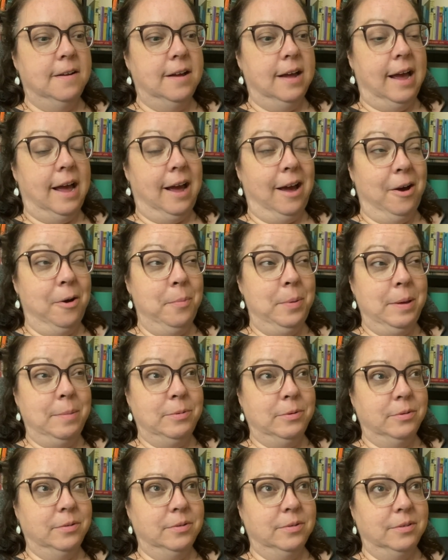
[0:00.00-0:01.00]
how
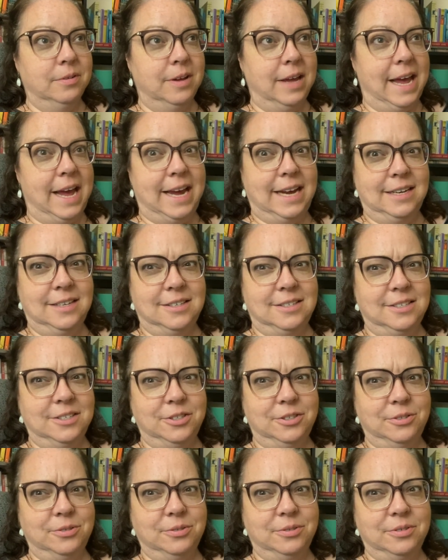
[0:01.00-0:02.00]
people had
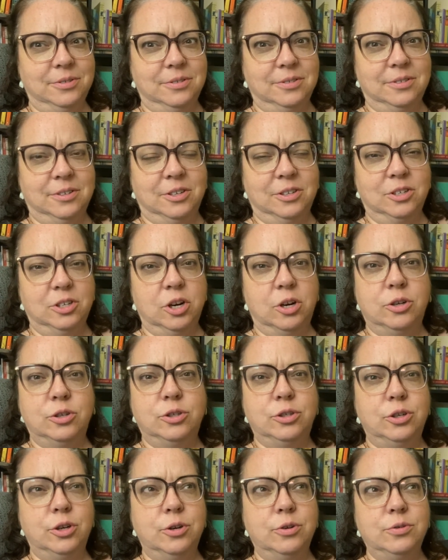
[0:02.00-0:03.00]
to or
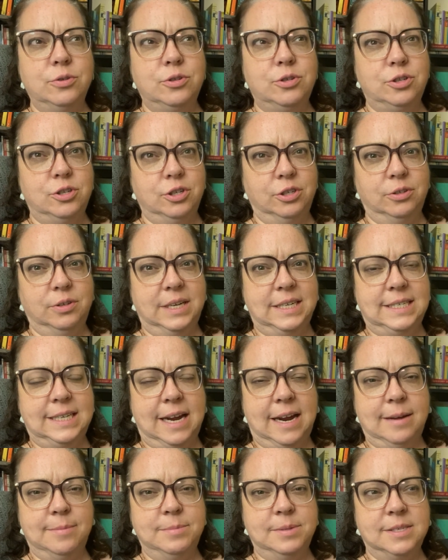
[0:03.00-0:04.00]
chose to at
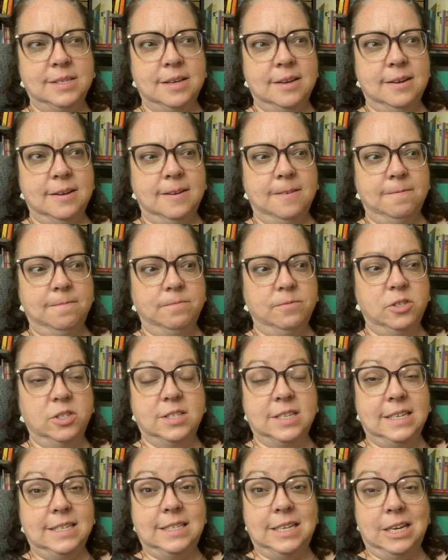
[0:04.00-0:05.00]
times
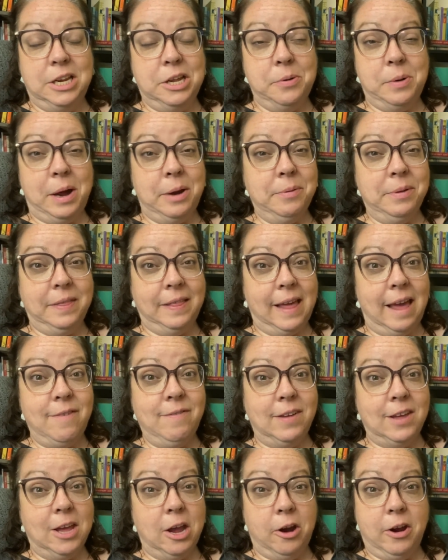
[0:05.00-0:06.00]
just continue on with
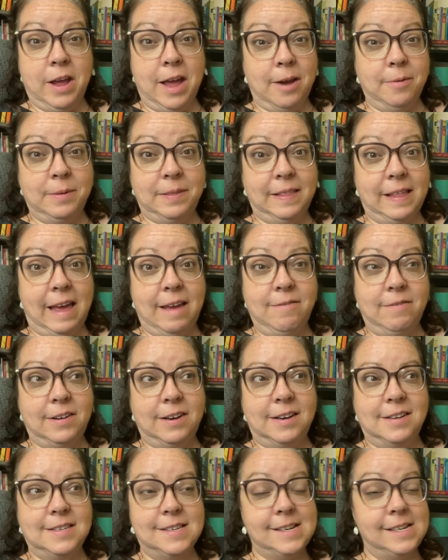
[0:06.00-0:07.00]
life and carry on with life
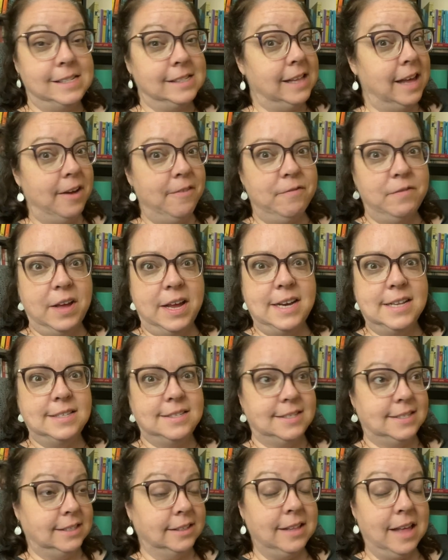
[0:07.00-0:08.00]
and still have fun
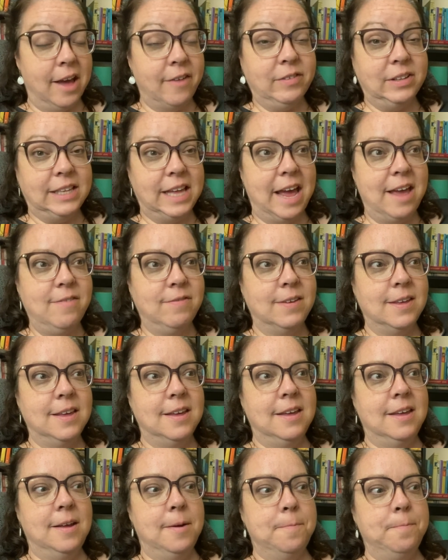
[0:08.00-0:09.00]
and still have a life
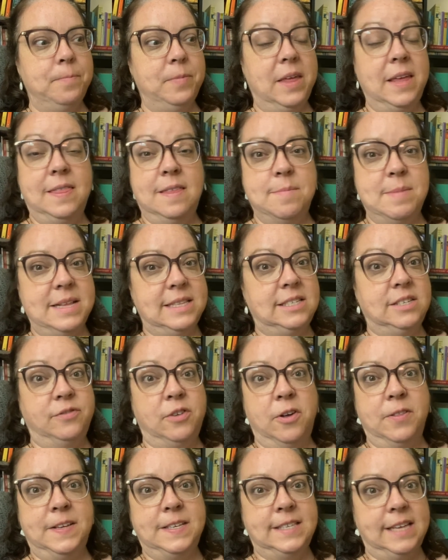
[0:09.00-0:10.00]
in the midst of
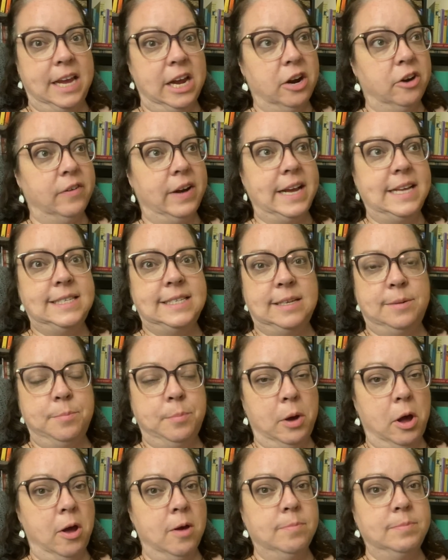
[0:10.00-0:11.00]
all these air raids and
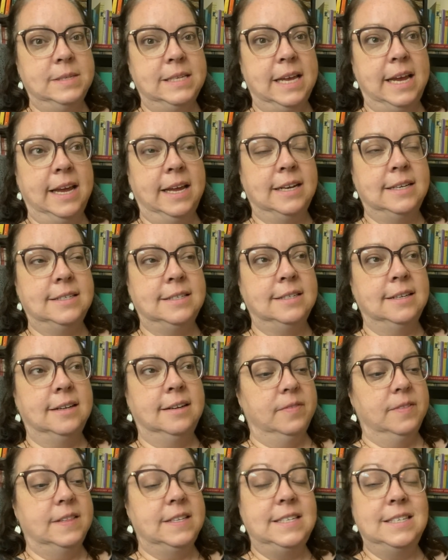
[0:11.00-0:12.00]
bombs and
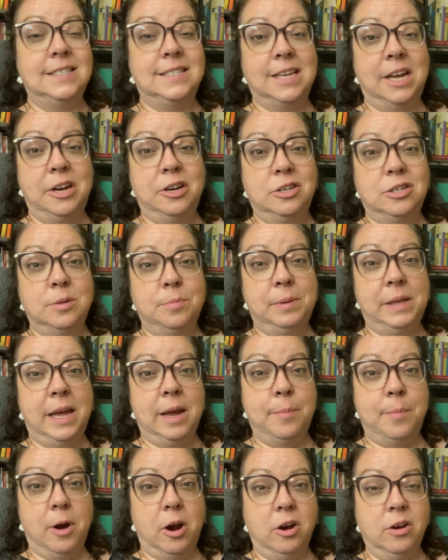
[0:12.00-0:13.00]
the desire to play
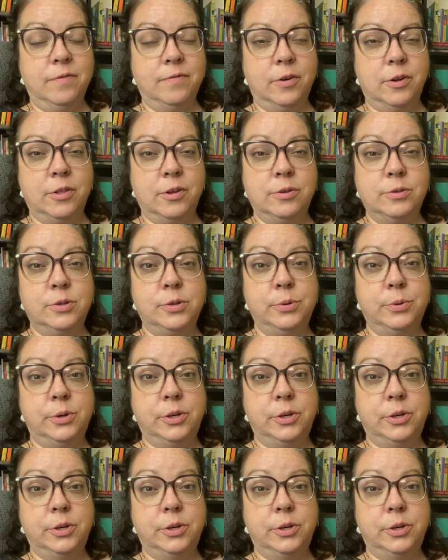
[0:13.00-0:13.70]
a part for those who